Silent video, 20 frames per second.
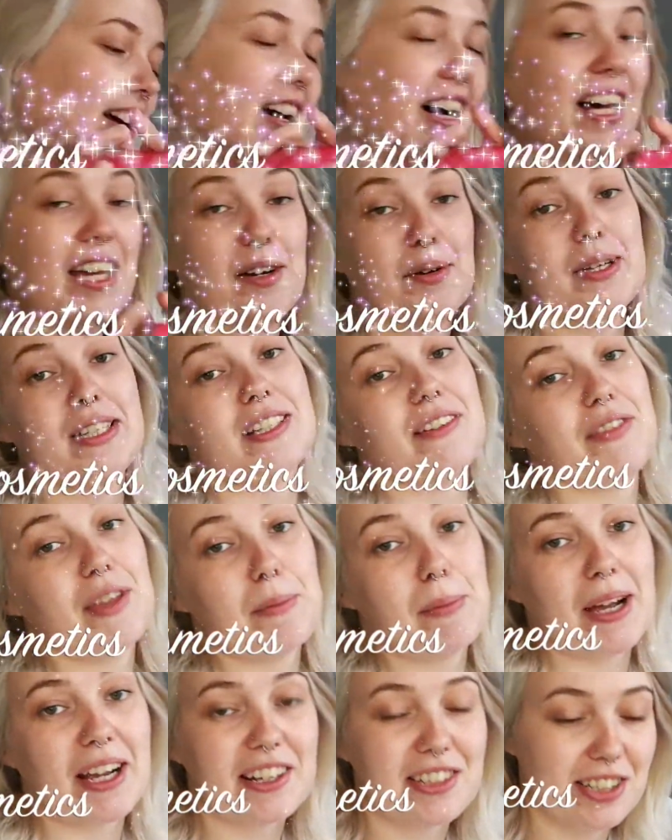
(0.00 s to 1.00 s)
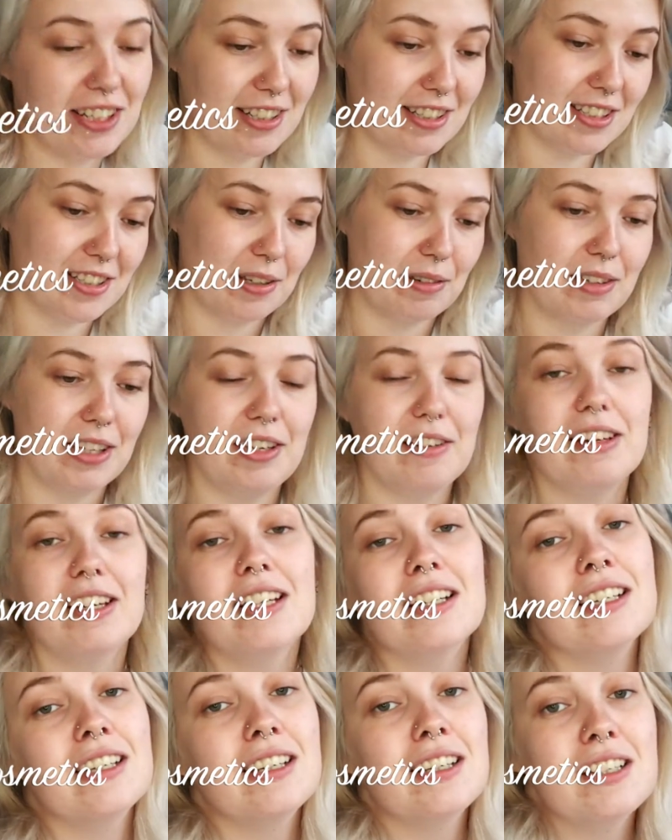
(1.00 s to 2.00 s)
I always love their packaging, it's so cute.
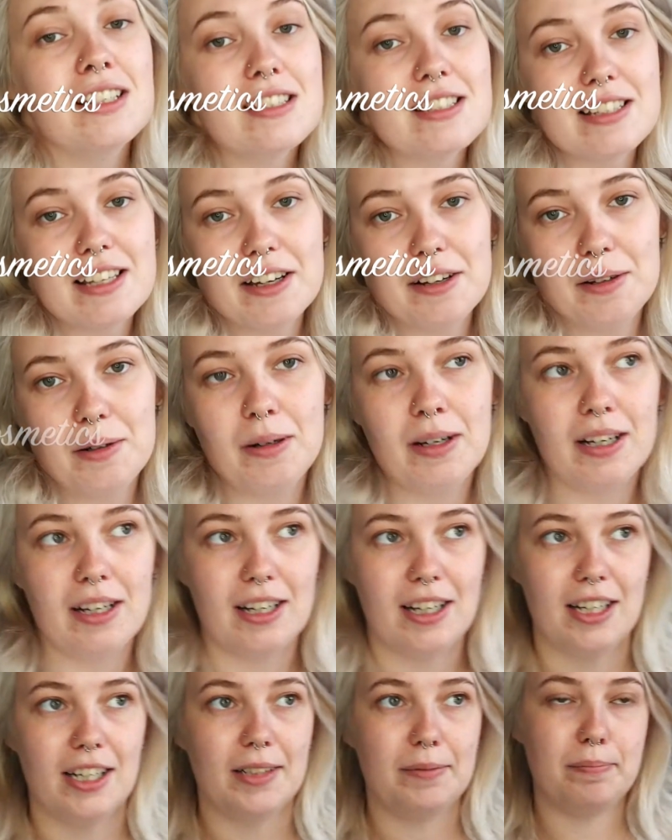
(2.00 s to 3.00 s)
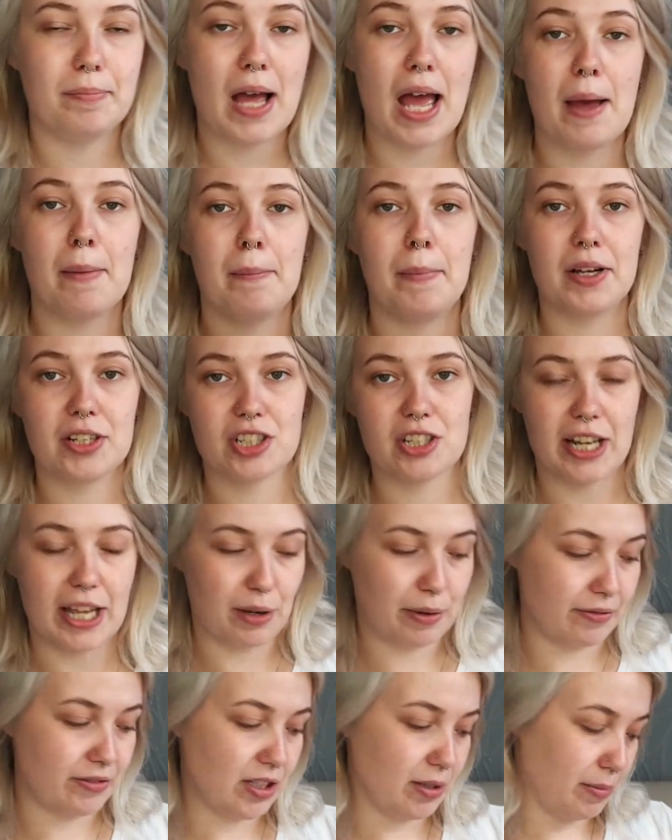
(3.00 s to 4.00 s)
So, much
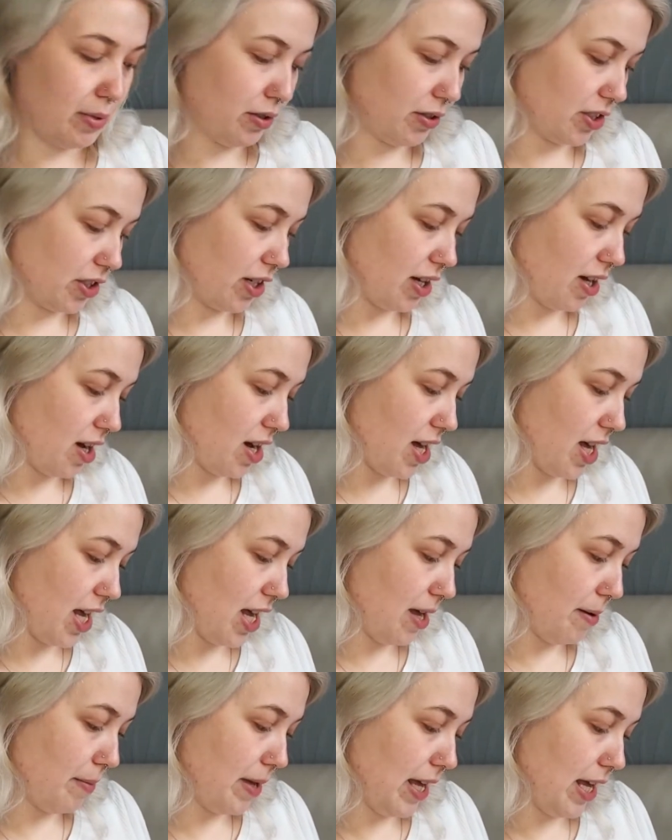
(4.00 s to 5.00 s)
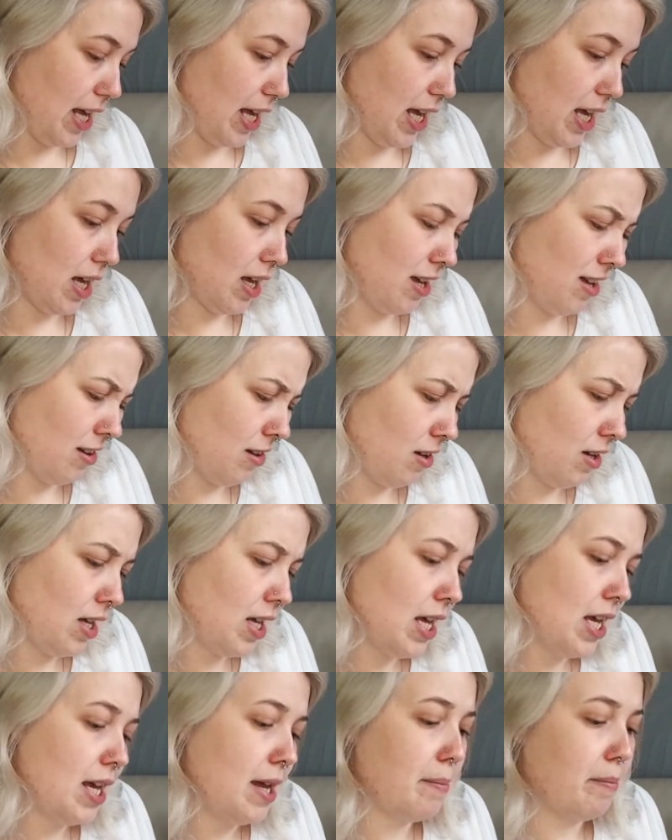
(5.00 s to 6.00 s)
like with Dermalogica, I am a
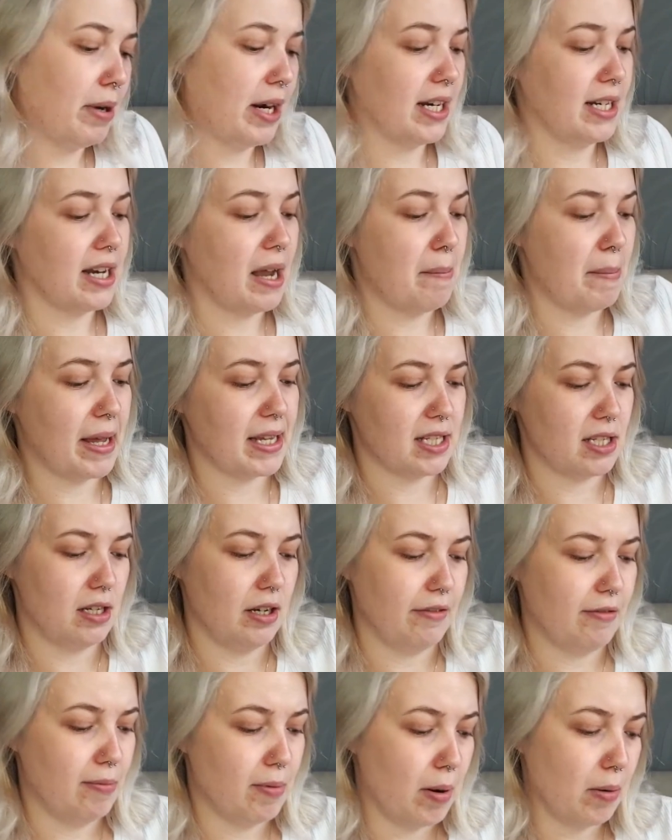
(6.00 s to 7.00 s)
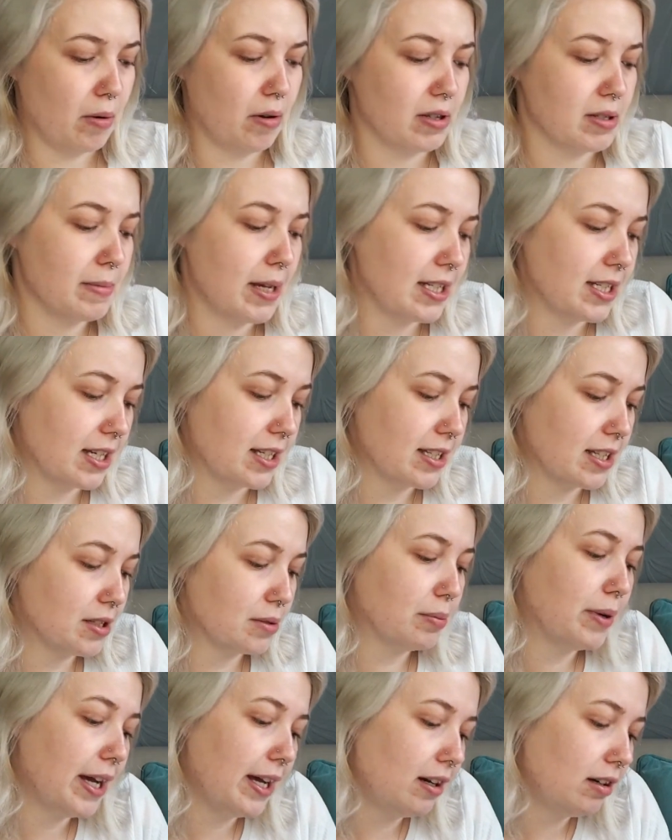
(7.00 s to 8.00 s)
brand ambassador for Bomb Cosmetics
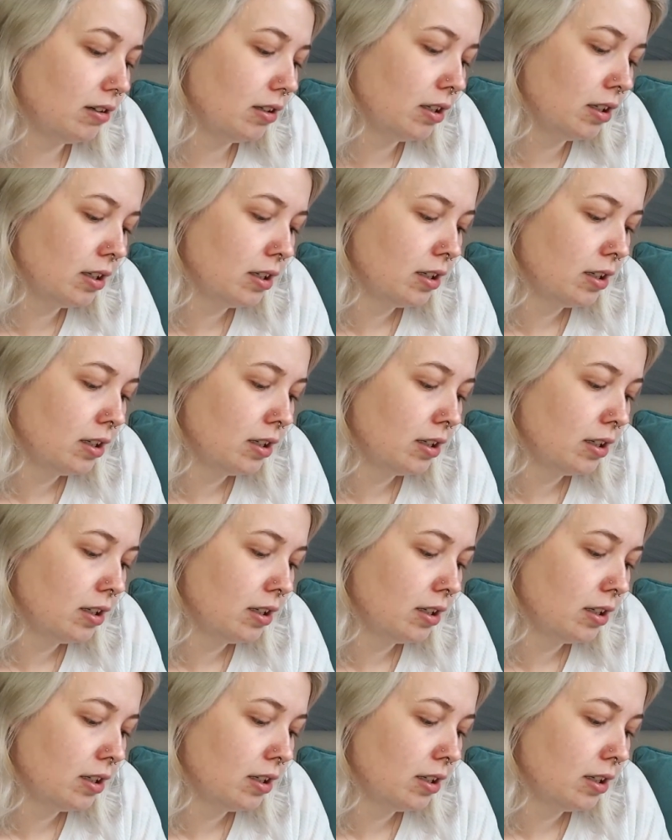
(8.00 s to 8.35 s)
as well.